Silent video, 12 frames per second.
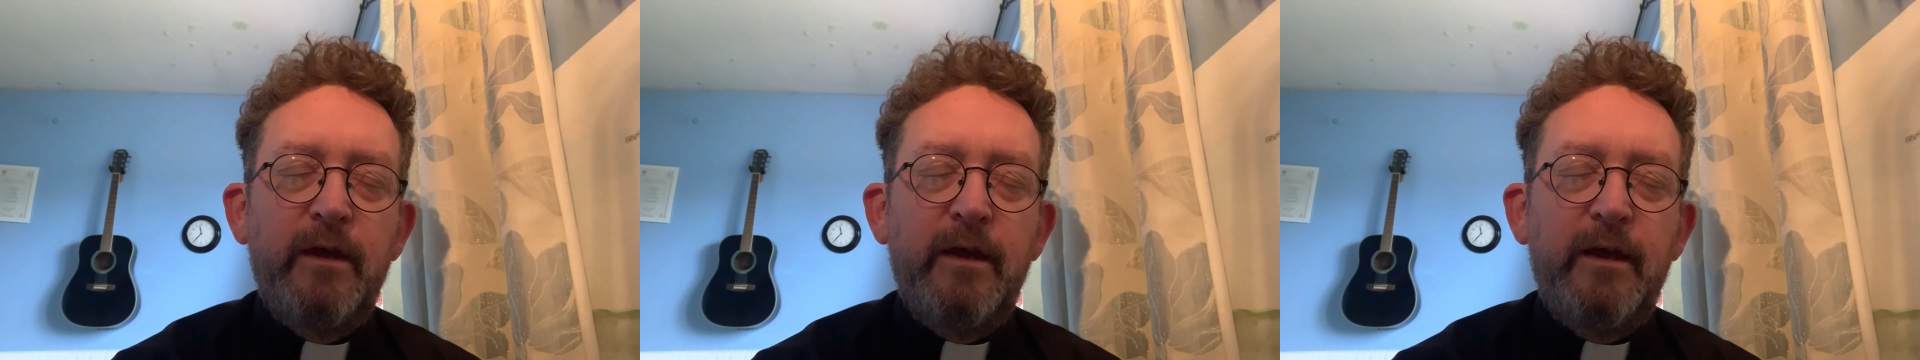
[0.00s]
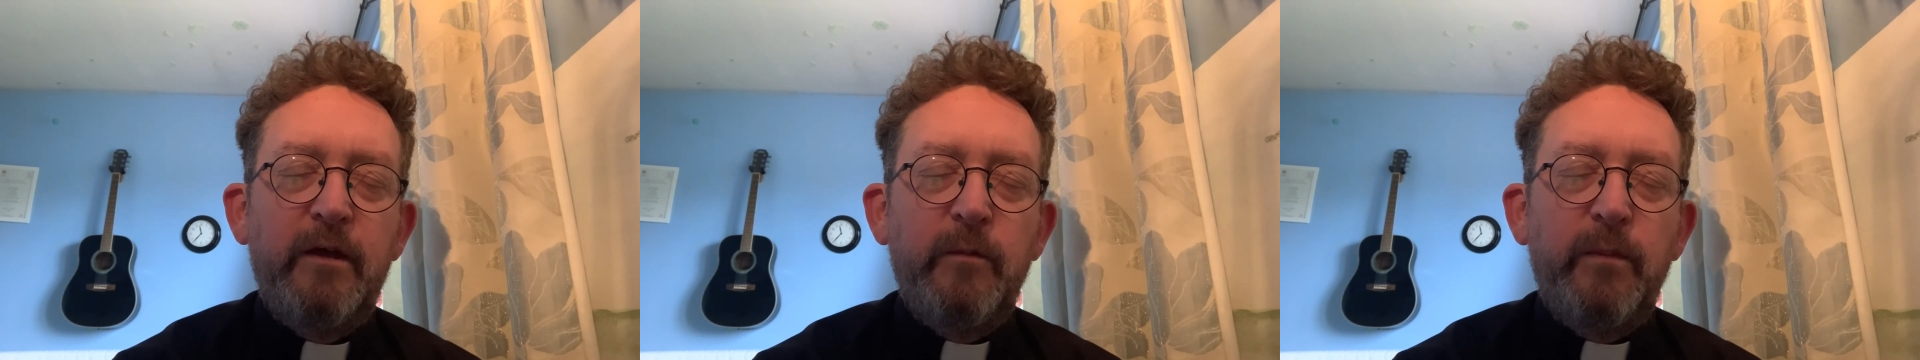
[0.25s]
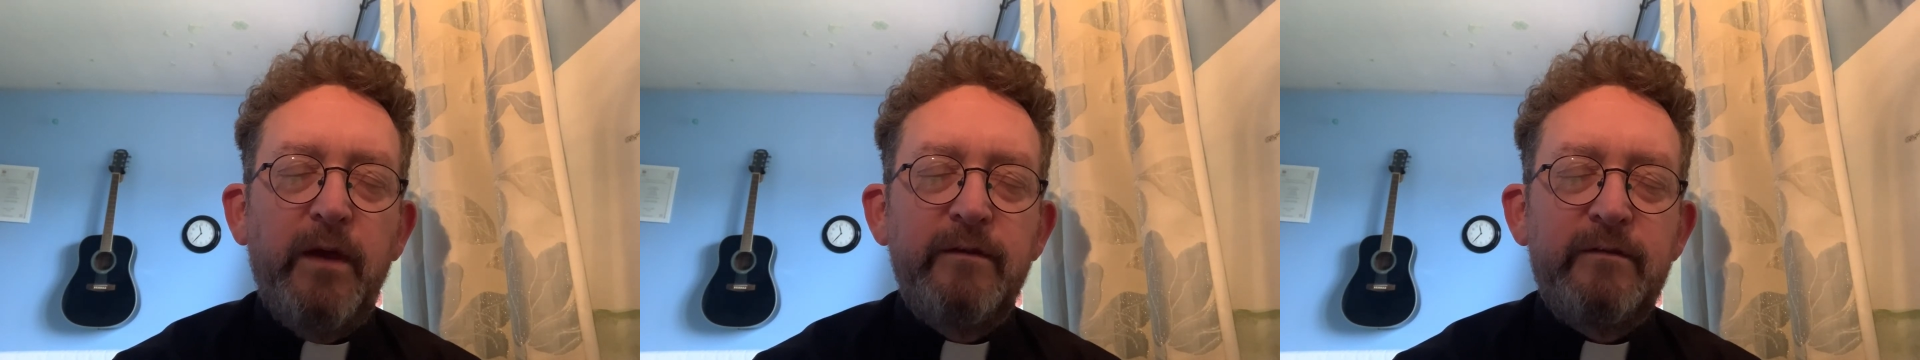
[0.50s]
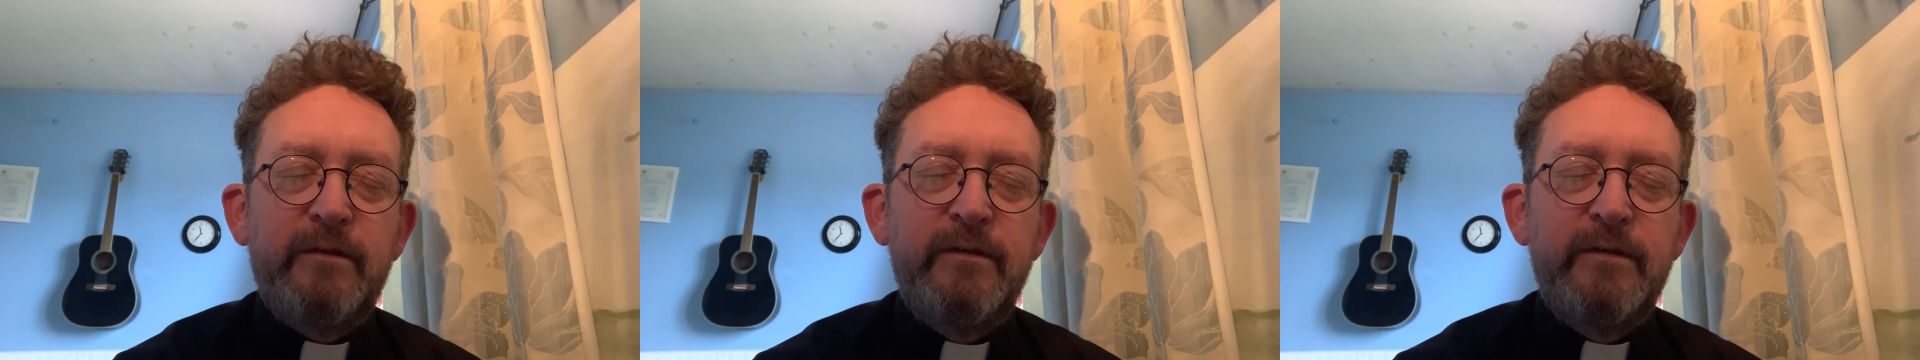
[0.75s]
Help
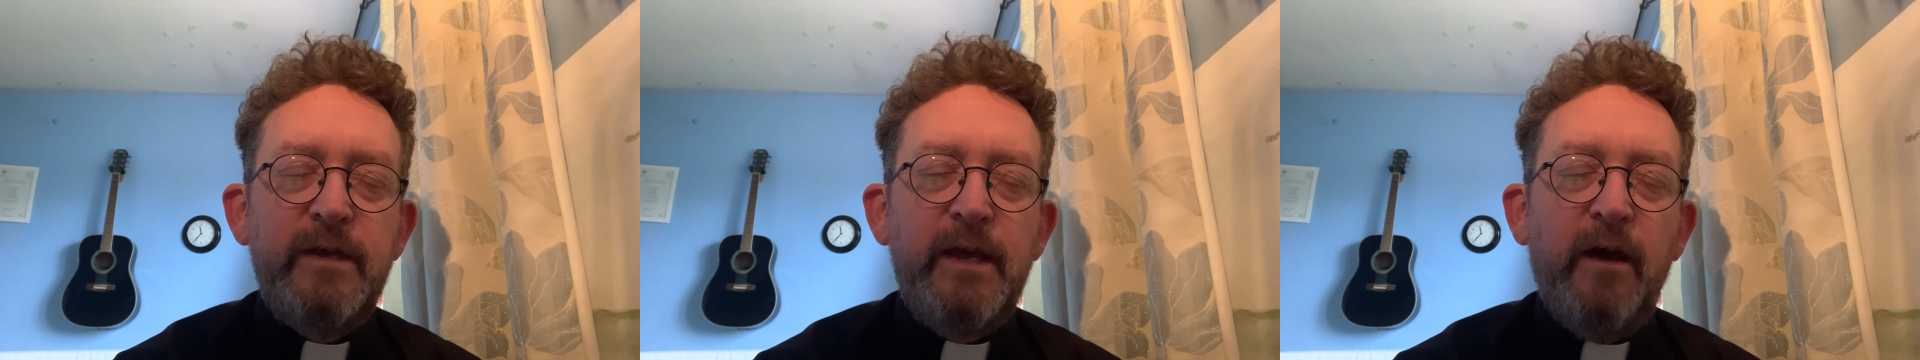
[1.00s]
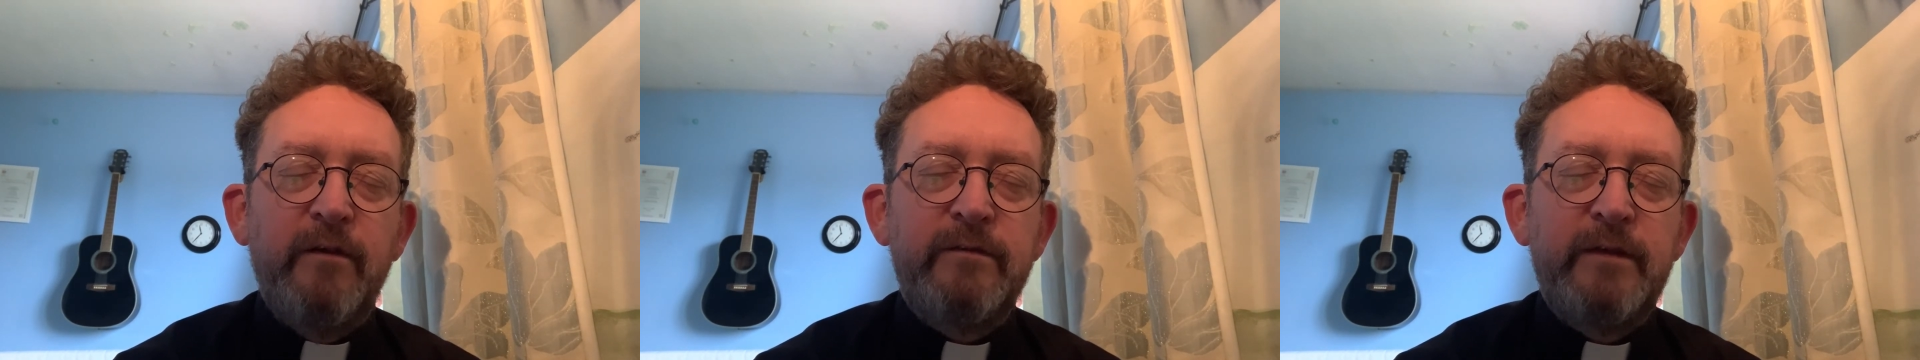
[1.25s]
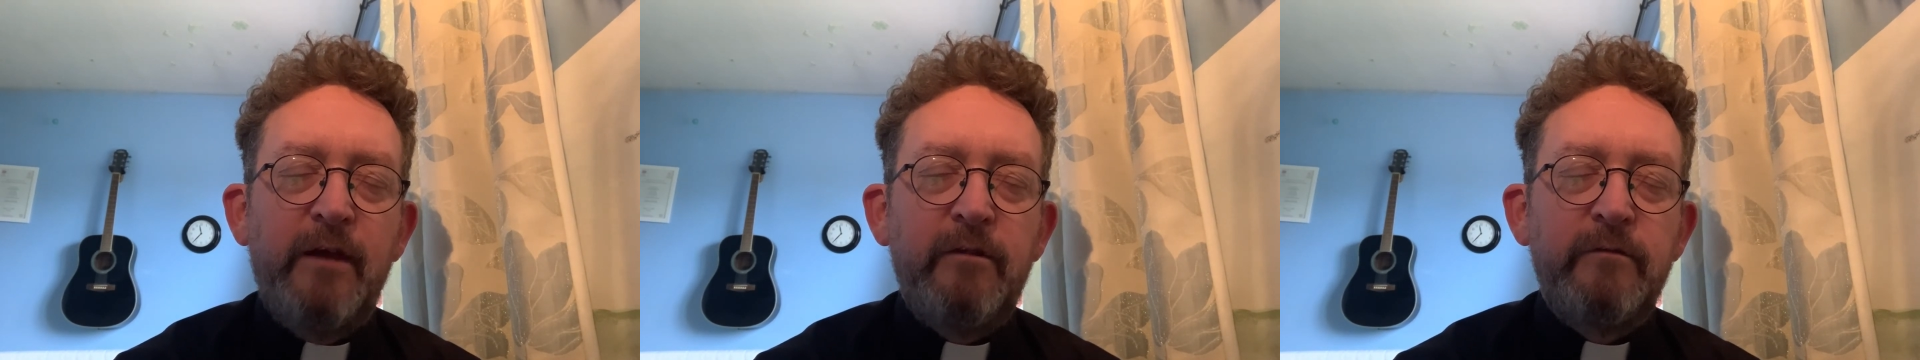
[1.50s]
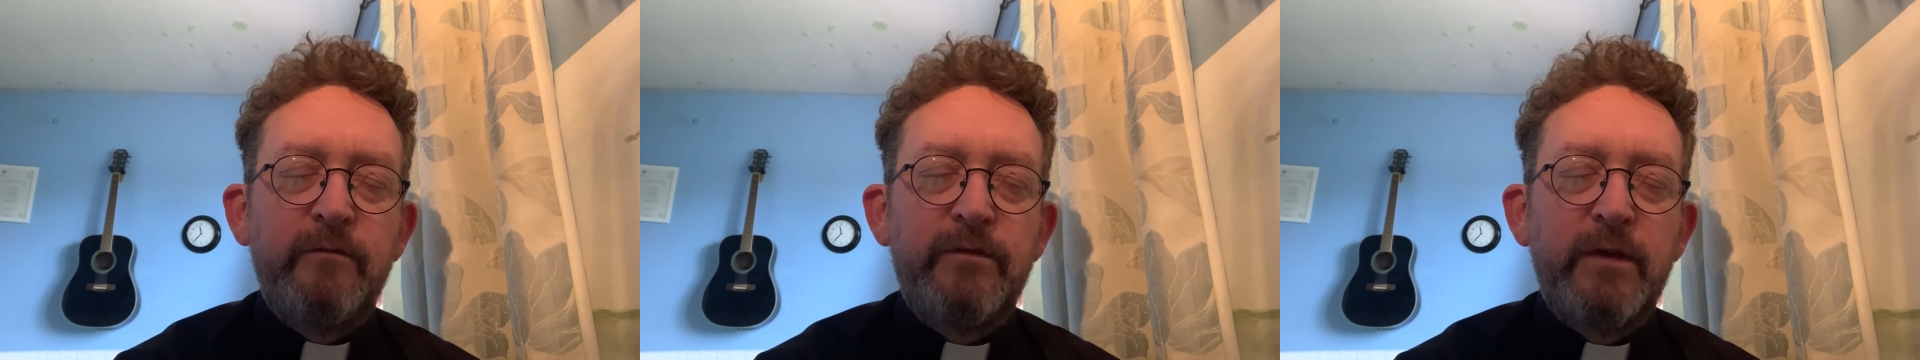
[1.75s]
us to see
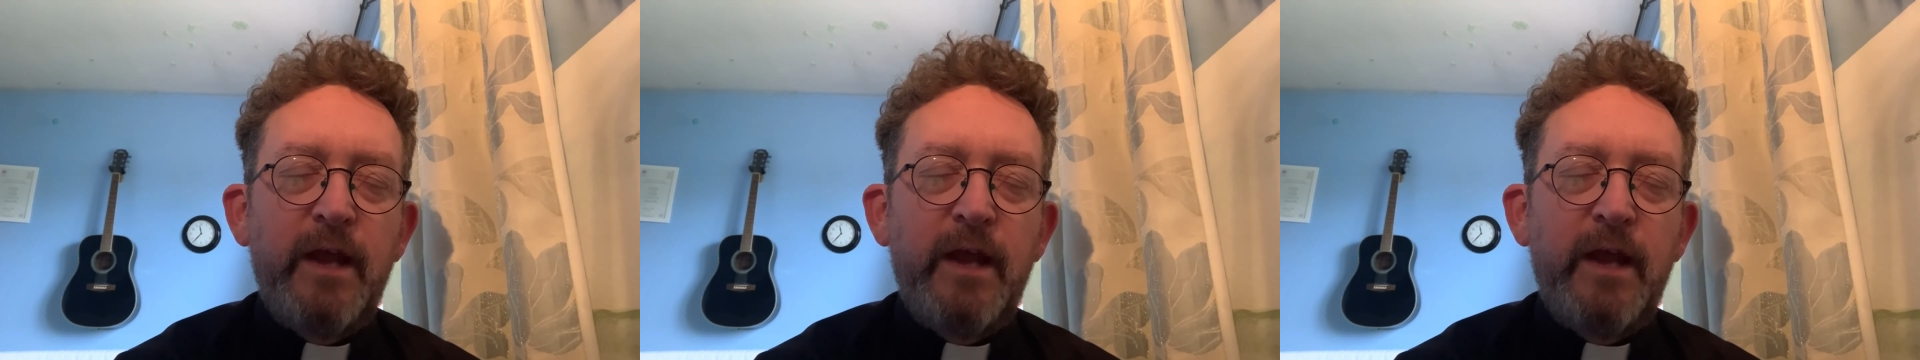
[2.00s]
ourselves